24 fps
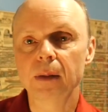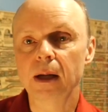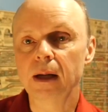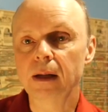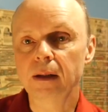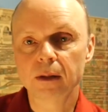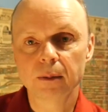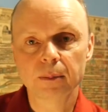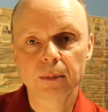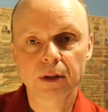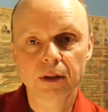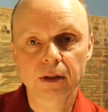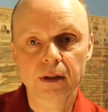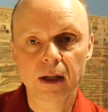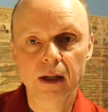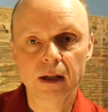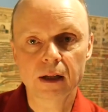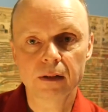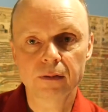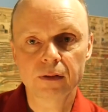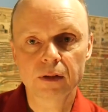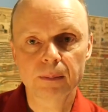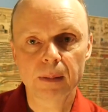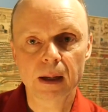make the
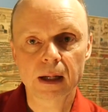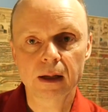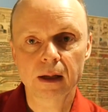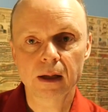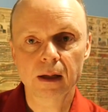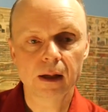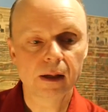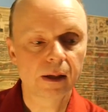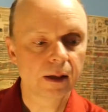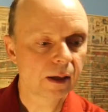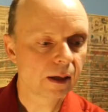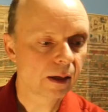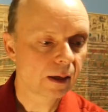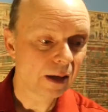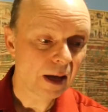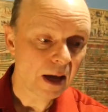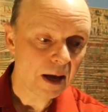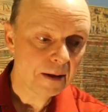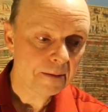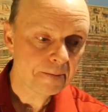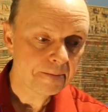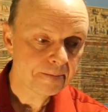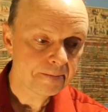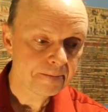mistake of speculating
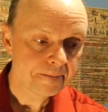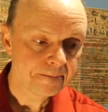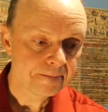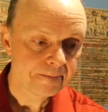again.